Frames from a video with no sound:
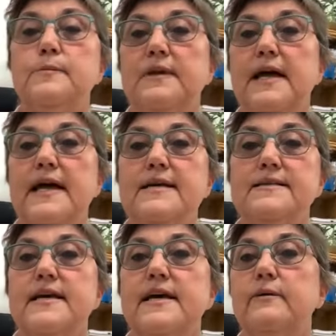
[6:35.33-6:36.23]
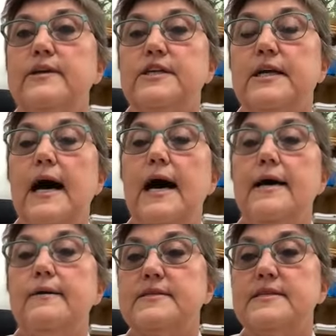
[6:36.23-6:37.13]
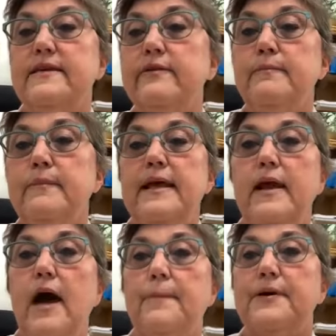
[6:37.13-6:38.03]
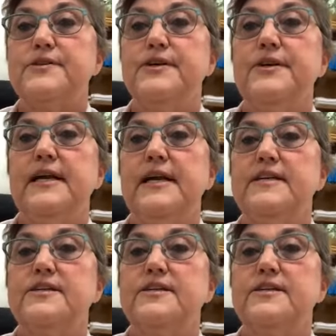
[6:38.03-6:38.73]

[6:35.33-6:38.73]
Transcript: place in which God was giving me an opportunity